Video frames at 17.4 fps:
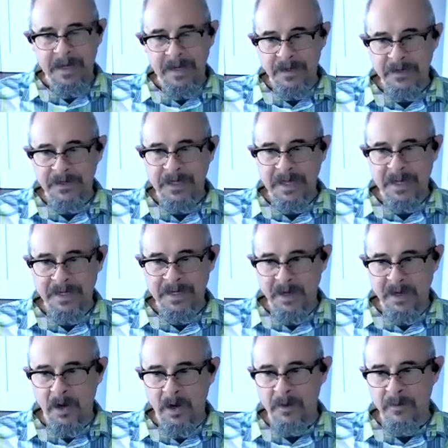hearsay,
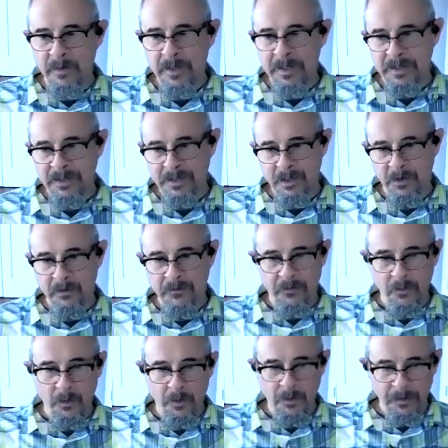dogma, and so
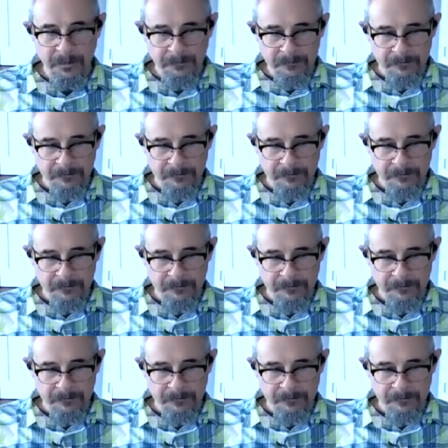forth.